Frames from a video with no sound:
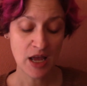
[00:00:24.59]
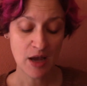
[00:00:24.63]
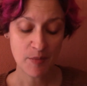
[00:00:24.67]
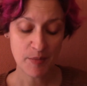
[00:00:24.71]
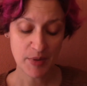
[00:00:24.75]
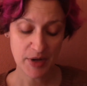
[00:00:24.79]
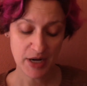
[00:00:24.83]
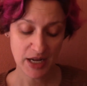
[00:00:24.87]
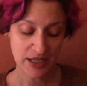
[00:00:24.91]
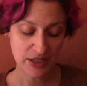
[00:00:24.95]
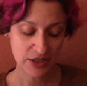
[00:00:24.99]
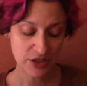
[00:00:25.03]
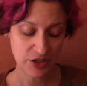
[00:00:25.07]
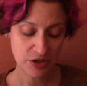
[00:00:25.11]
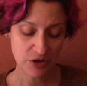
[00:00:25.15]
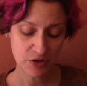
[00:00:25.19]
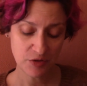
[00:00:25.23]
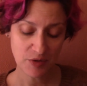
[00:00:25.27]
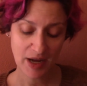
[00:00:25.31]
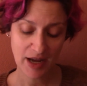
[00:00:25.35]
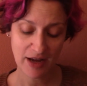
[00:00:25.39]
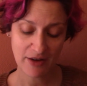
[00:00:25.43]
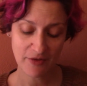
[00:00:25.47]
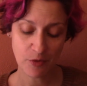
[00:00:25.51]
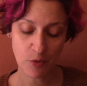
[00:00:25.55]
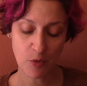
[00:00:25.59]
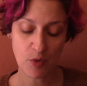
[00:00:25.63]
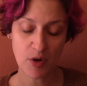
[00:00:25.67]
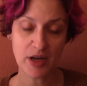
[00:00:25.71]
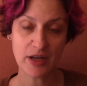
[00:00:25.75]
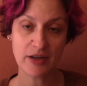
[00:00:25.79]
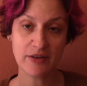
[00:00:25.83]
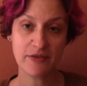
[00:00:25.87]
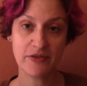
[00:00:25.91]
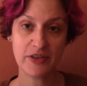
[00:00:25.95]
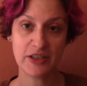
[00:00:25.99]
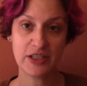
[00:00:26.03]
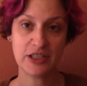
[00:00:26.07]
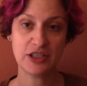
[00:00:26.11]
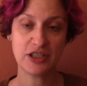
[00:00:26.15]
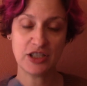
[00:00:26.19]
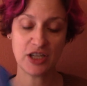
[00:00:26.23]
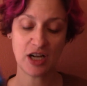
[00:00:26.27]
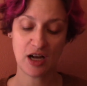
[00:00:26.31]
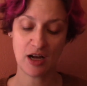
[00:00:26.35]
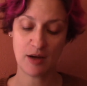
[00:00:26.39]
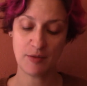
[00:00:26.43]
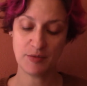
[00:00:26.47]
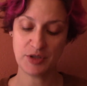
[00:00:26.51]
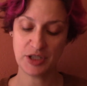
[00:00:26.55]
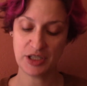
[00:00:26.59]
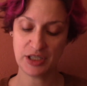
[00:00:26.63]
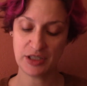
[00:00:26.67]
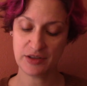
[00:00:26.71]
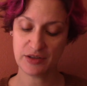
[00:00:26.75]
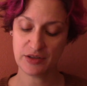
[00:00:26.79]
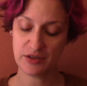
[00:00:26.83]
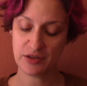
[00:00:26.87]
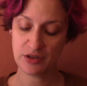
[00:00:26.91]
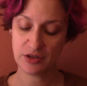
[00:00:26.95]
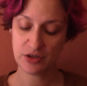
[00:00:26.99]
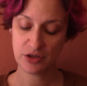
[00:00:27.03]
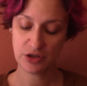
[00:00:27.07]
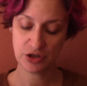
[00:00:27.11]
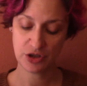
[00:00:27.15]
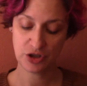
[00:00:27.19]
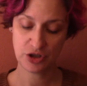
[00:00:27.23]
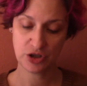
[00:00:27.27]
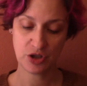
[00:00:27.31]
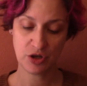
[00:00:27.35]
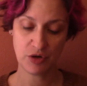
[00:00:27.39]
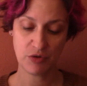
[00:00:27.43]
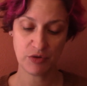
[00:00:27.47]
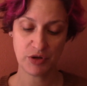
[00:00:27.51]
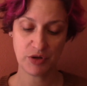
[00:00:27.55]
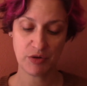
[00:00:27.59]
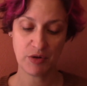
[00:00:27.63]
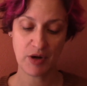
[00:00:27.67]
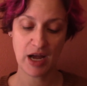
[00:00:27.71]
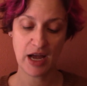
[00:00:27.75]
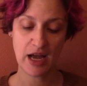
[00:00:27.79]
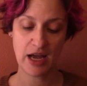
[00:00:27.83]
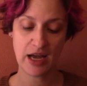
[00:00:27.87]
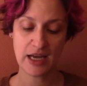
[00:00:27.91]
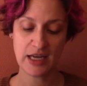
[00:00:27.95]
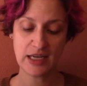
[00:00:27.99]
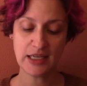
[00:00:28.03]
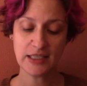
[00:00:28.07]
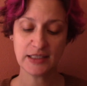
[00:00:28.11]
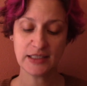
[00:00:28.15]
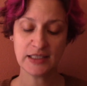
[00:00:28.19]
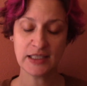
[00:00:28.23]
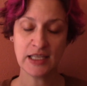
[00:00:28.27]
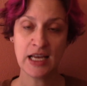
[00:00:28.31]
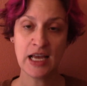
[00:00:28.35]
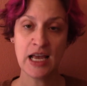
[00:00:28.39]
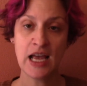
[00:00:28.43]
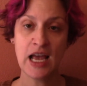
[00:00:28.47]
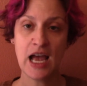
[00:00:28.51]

but I do have one finished object to show you guys,